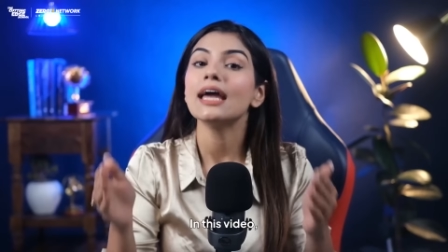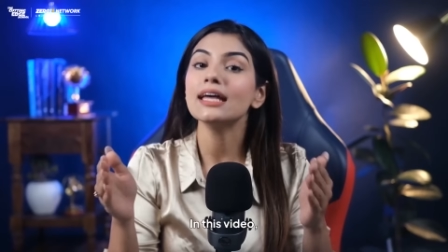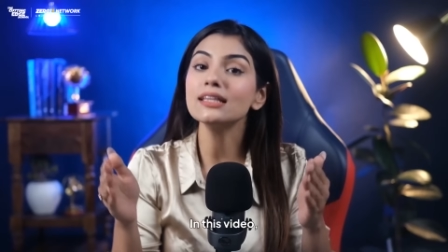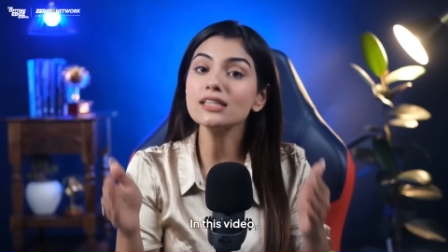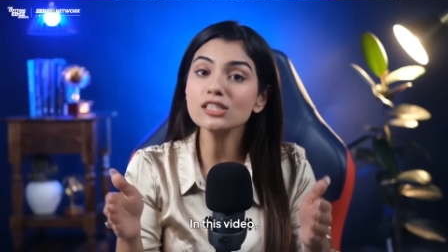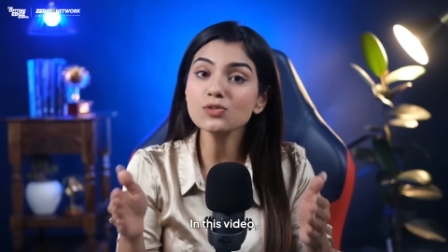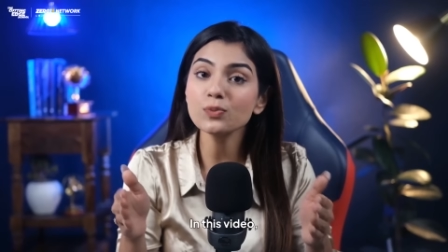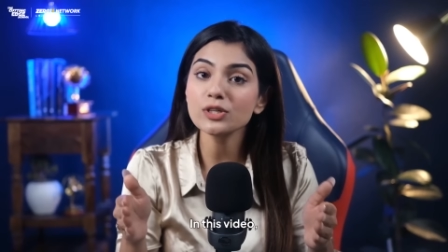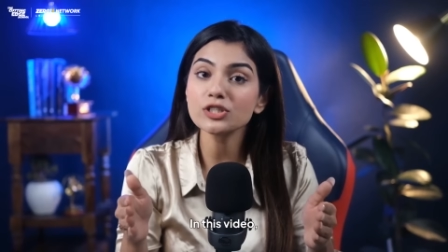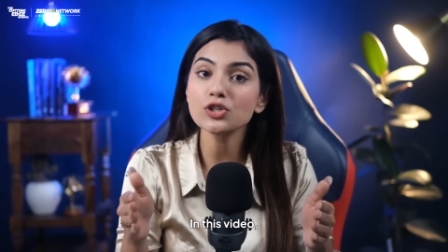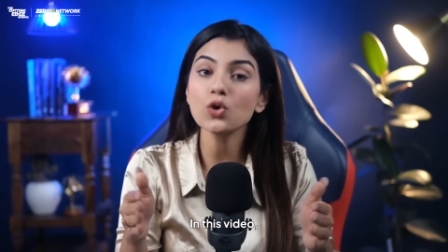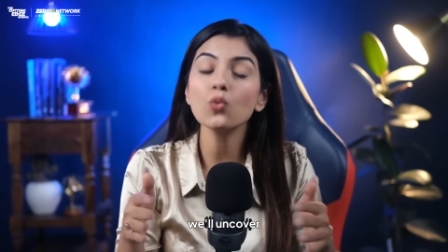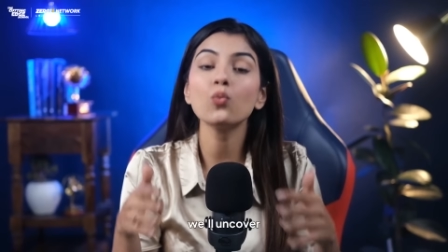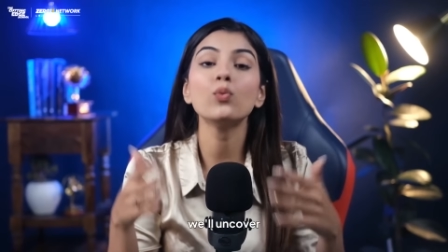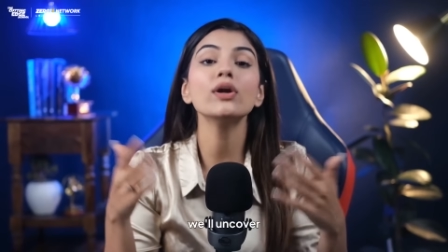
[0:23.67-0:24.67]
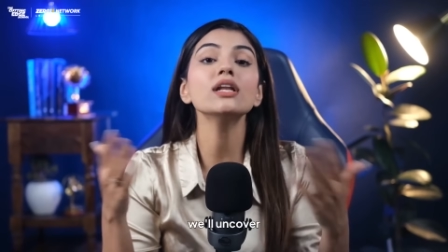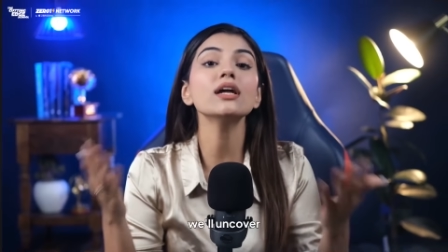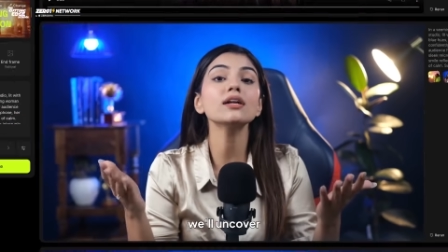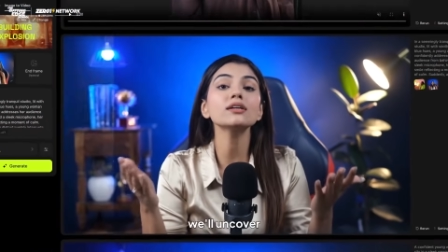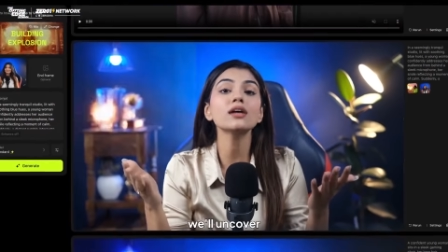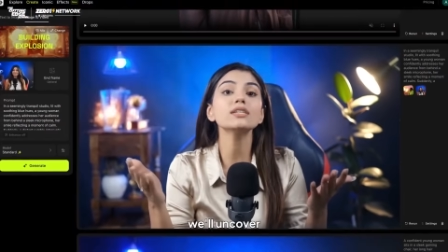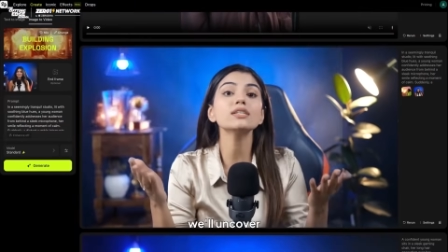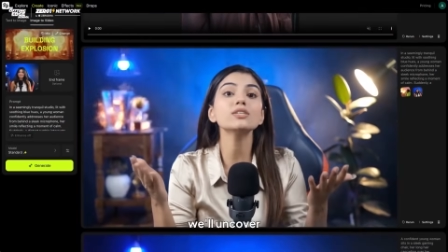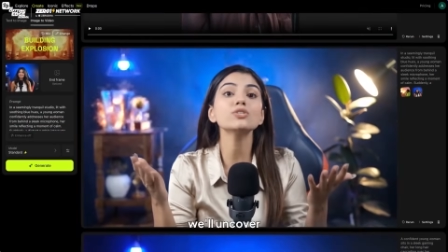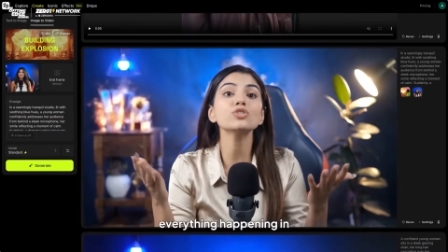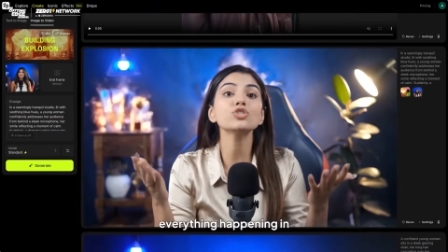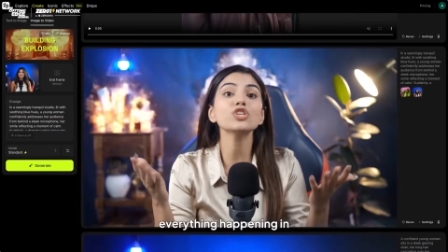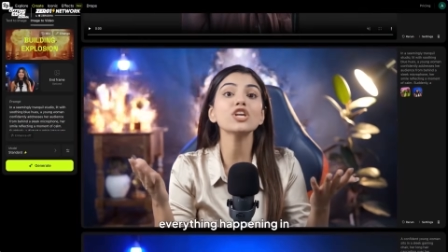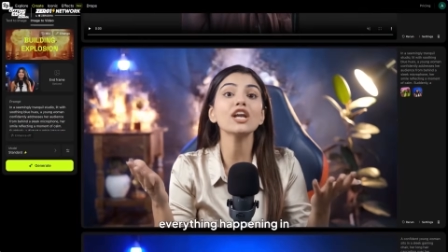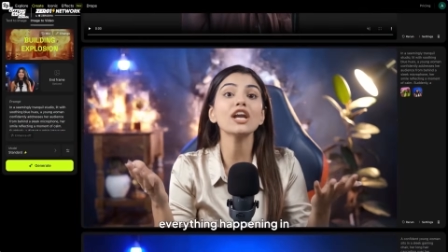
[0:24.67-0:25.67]
In this video, we'll uncover
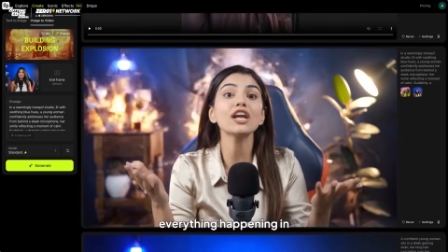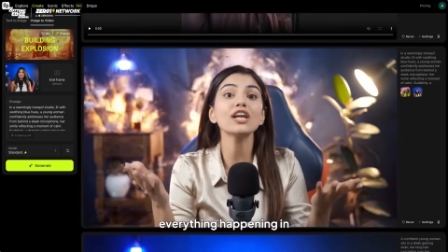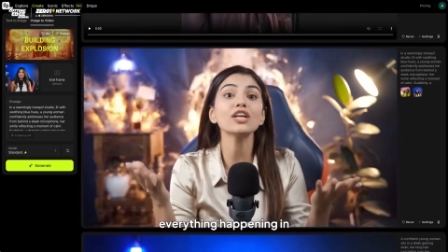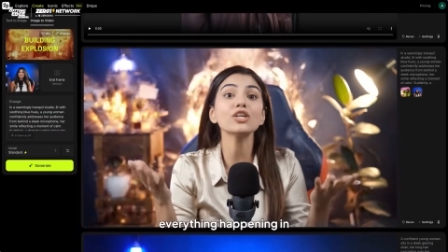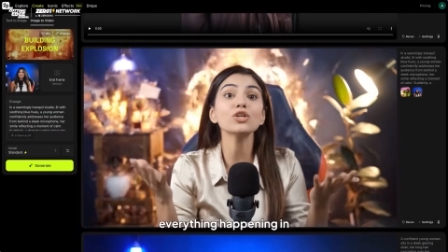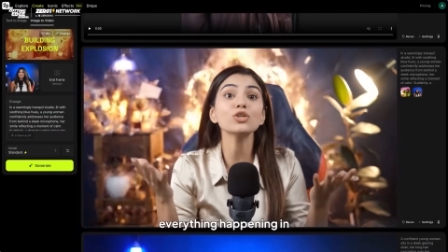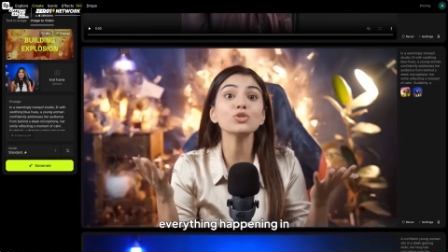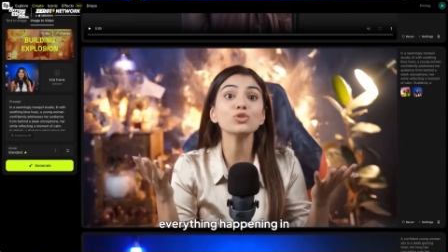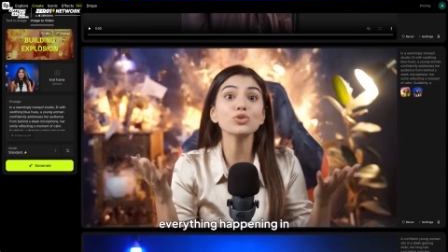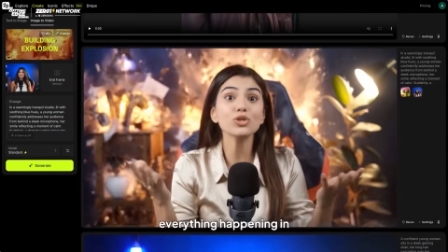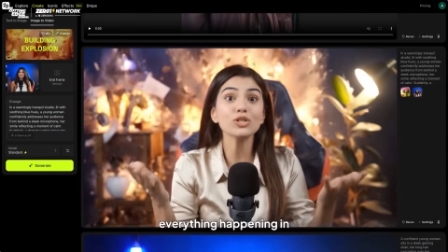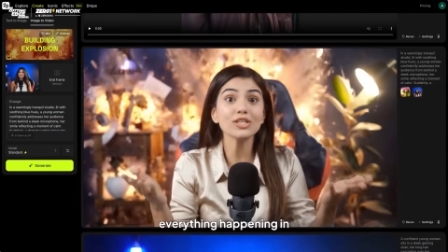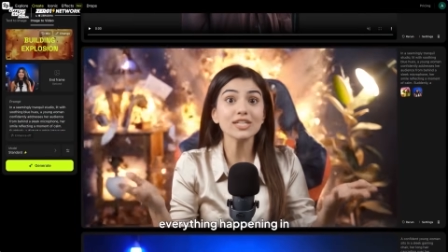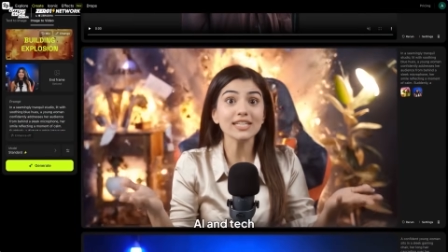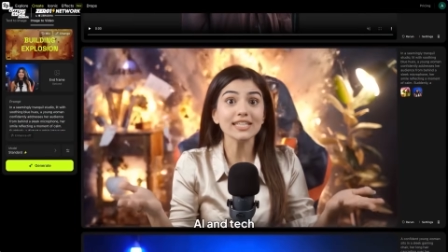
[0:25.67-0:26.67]
everything happening in